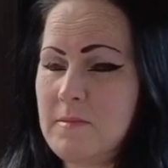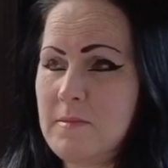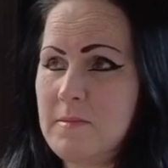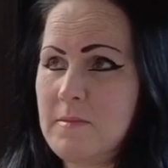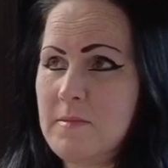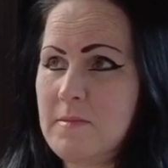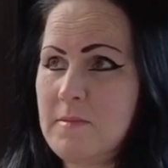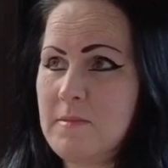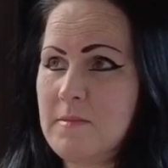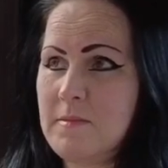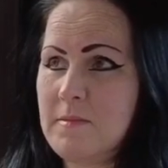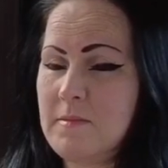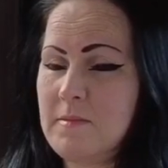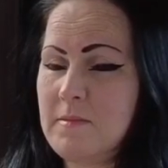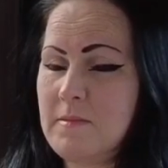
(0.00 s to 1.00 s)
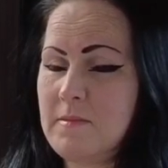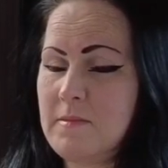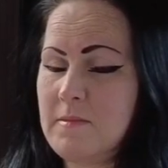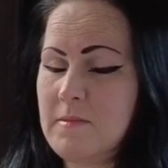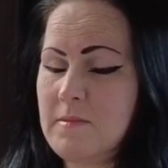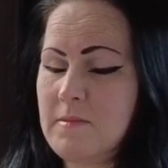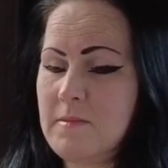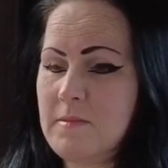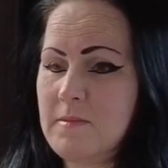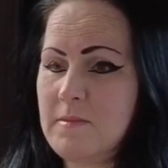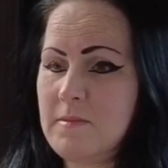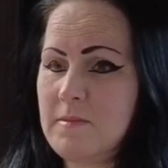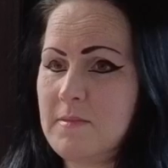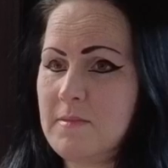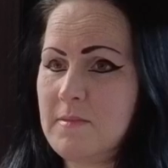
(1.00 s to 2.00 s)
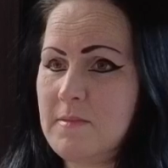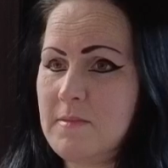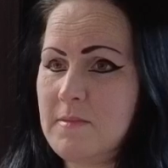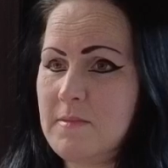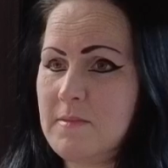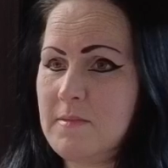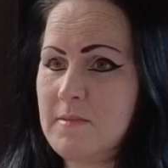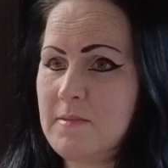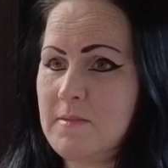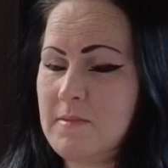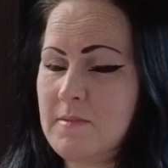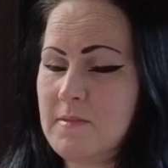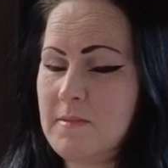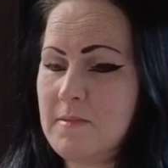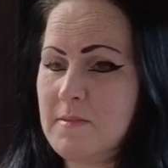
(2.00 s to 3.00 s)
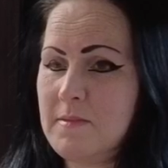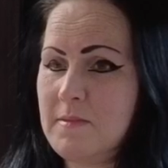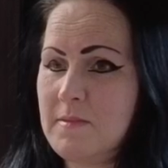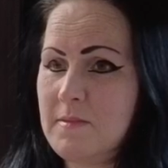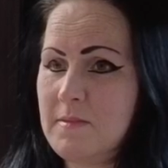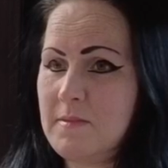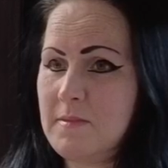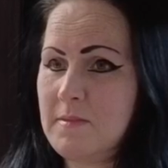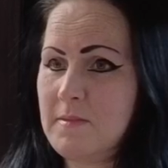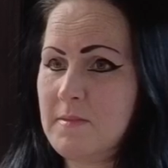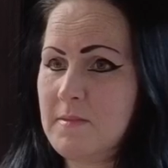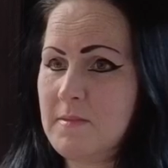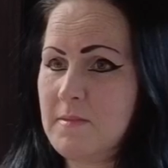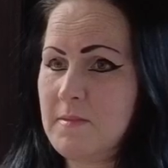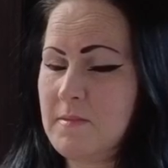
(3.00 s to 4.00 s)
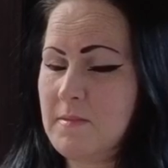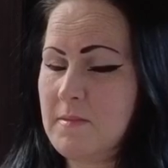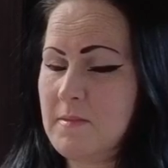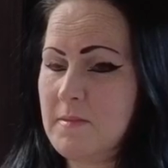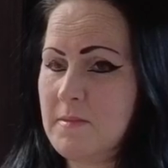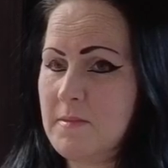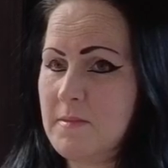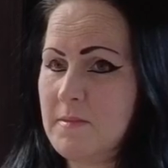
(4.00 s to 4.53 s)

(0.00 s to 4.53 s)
No words are spoken by the person on screen.